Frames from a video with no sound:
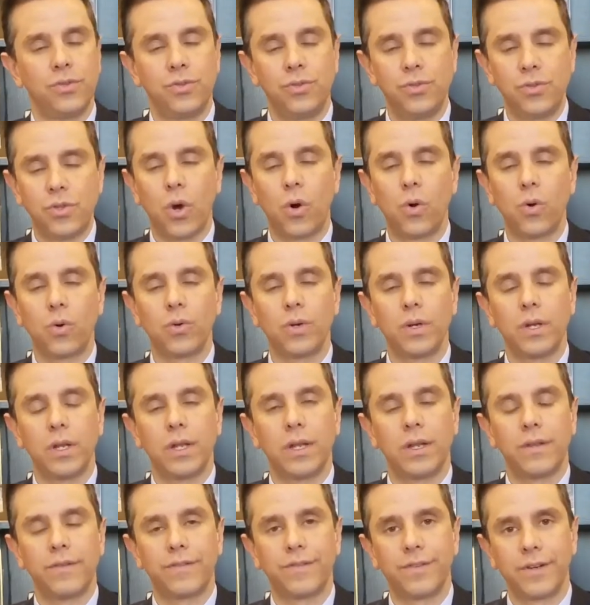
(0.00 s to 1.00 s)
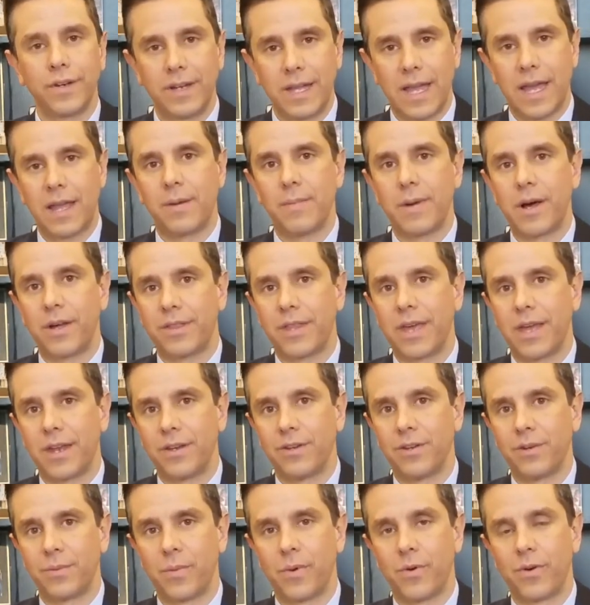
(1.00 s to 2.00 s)
Don't forget about that in
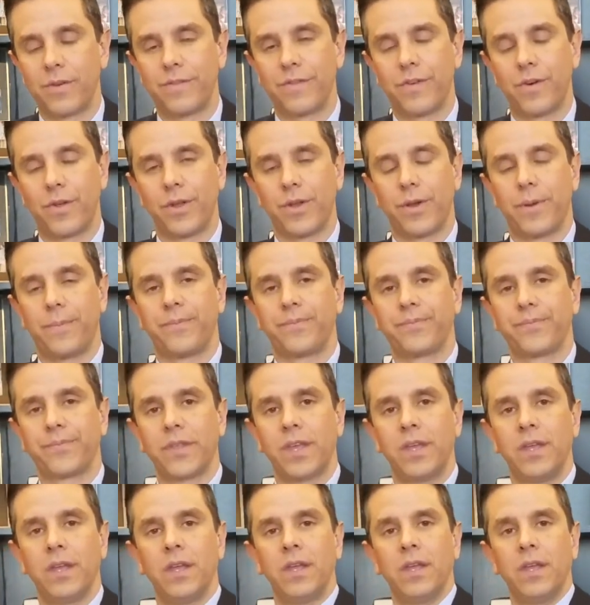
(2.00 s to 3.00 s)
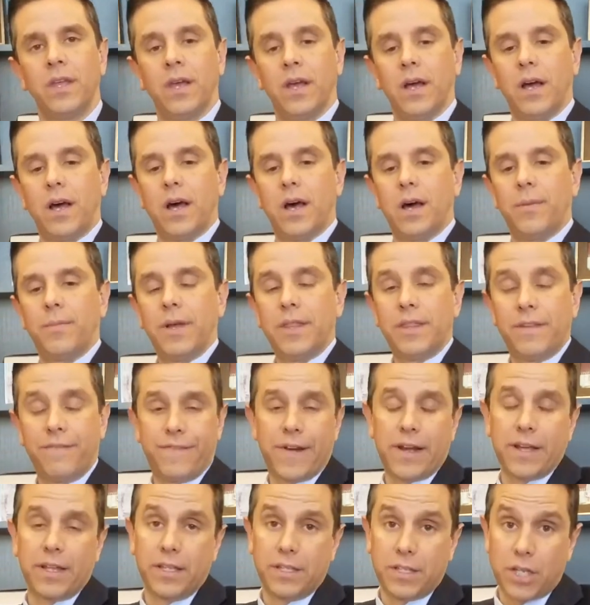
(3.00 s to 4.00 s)
your portfolio. And then
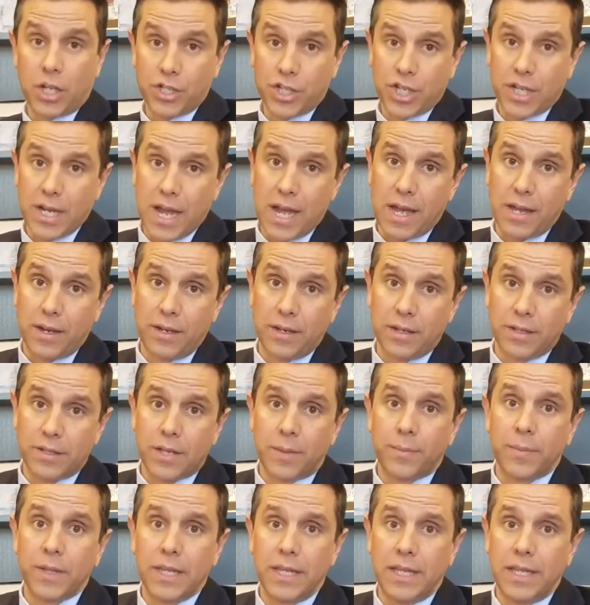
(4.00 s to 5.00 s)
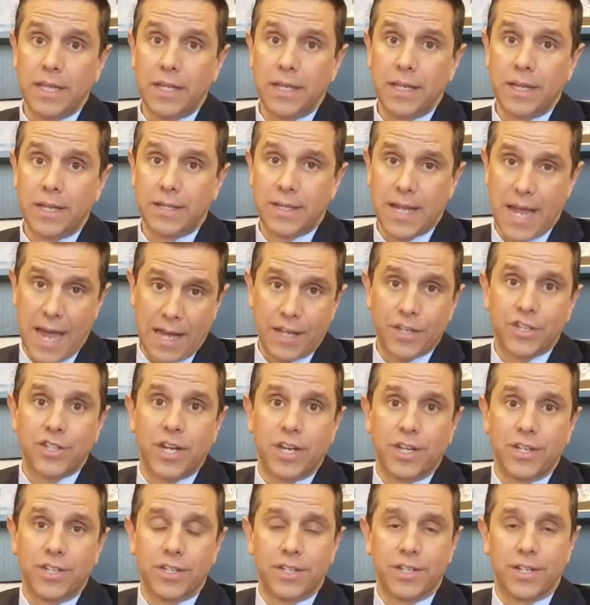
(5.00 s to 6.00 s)
finally, touching on some of the tax
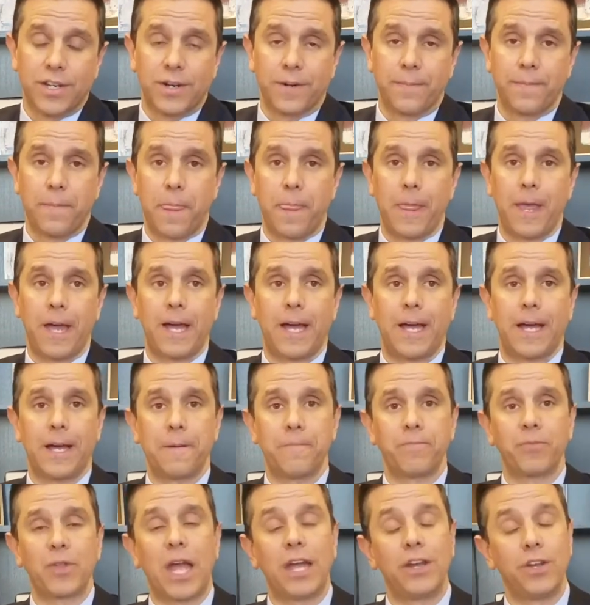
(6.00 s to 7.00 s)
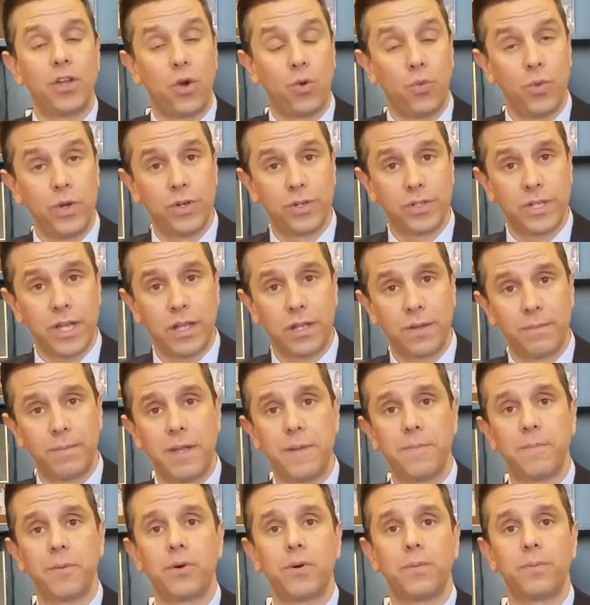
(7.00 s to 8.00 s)
changes here. I know we were telling
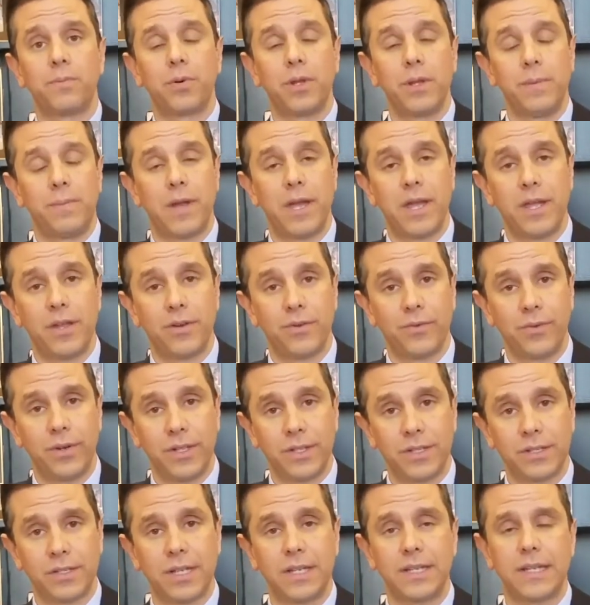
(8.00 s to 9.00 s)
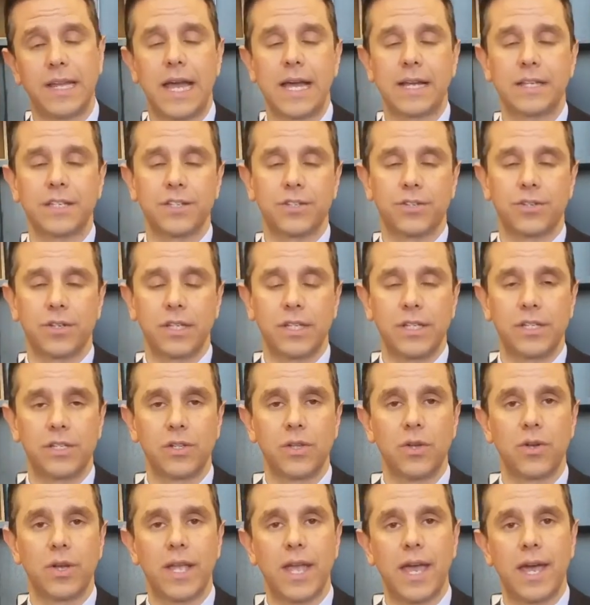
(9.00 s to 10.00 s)
people prepay your real estate taxes, or at least
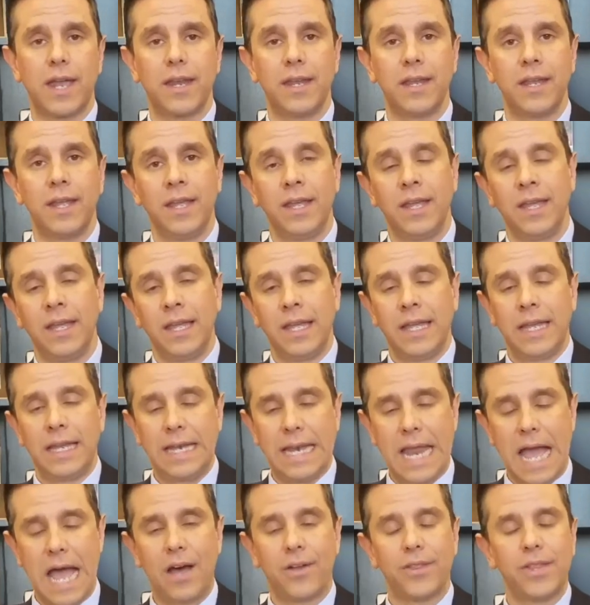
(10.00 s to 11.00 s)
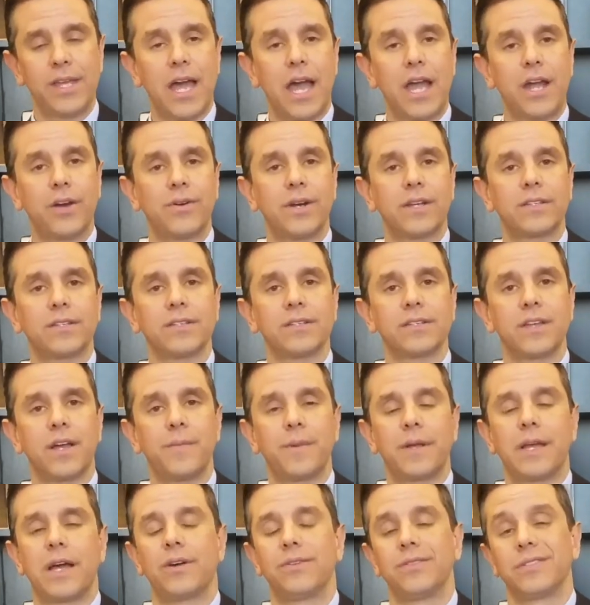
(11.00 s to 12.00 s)
look at it. Now the IRS is
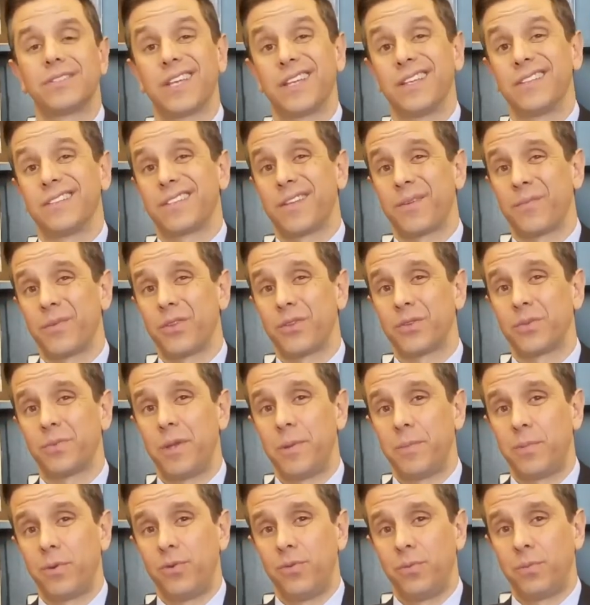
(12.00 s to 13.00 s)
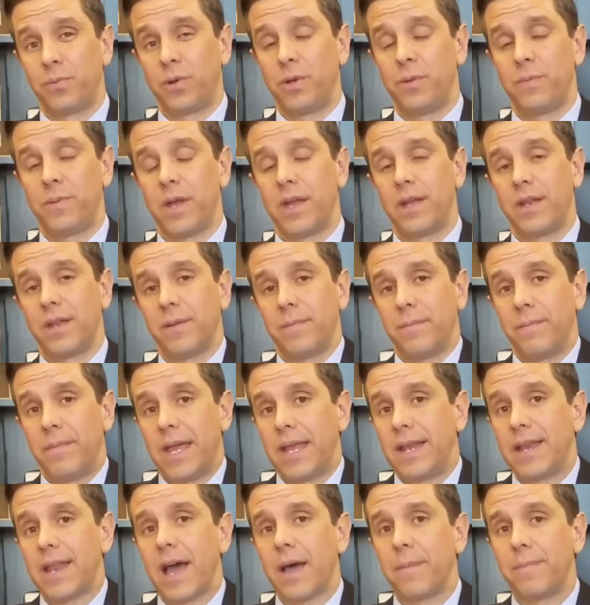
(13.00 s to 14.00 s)
coming out and saying some of those people who prepaid it
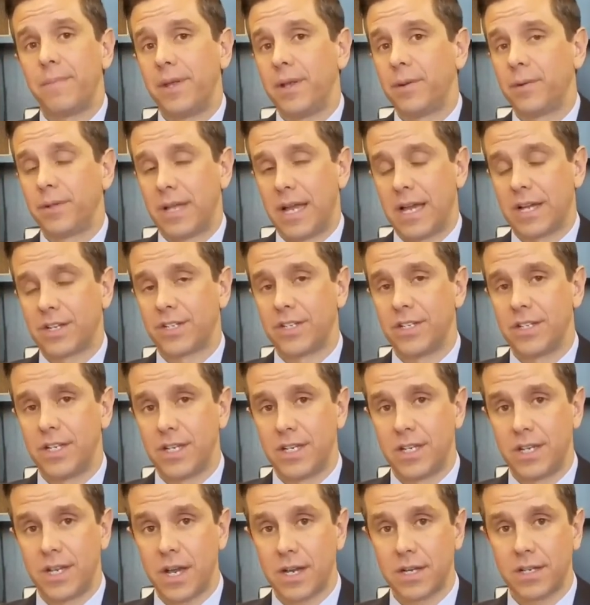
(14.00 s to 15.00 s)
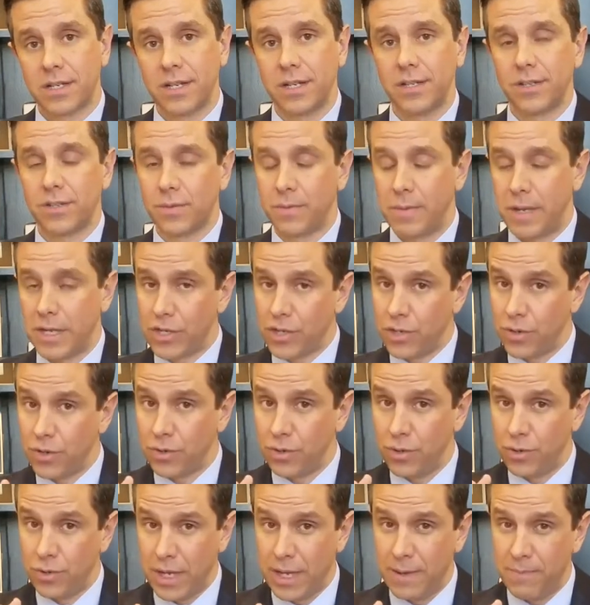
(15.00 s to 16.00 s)
may not be able to actually deduct it, so make sure
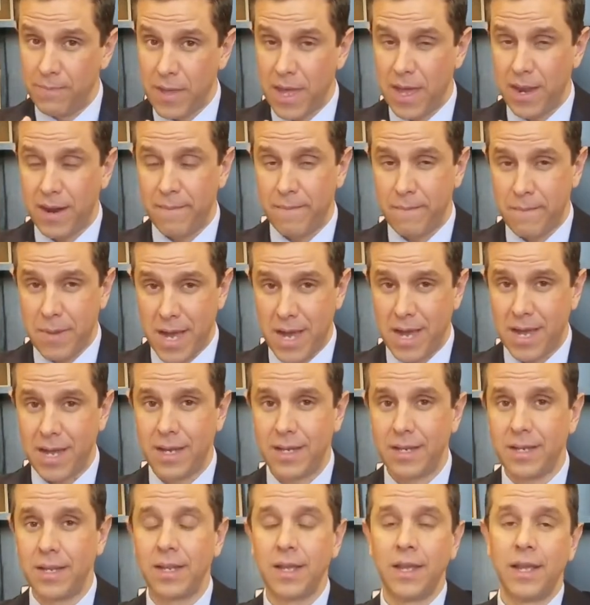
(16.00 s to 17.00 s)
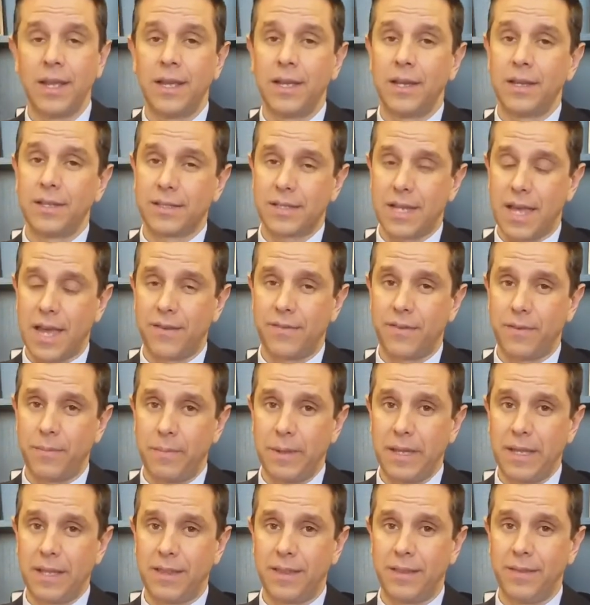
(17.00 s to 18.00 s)
you keep that in mind. It's kind of a
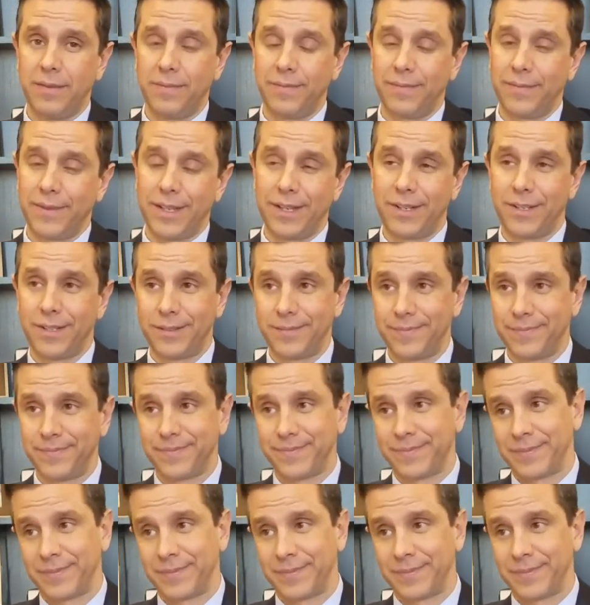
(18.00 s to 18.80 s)
big little